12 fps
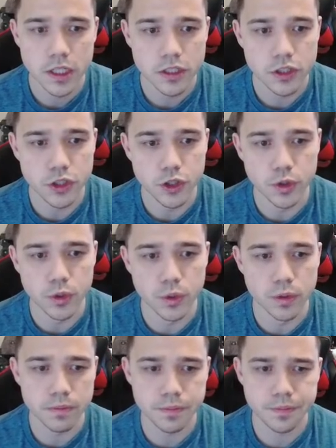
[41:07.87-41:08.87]
to
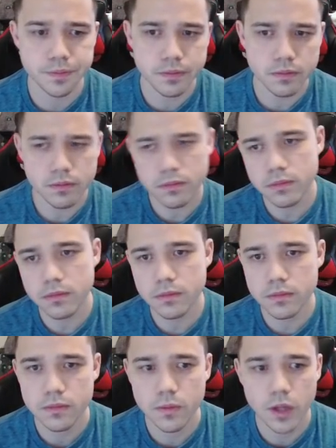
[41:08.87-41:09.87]

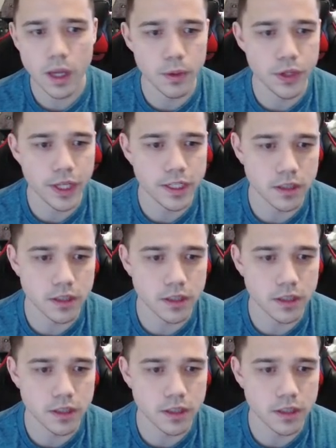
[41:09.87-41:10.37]
a couple days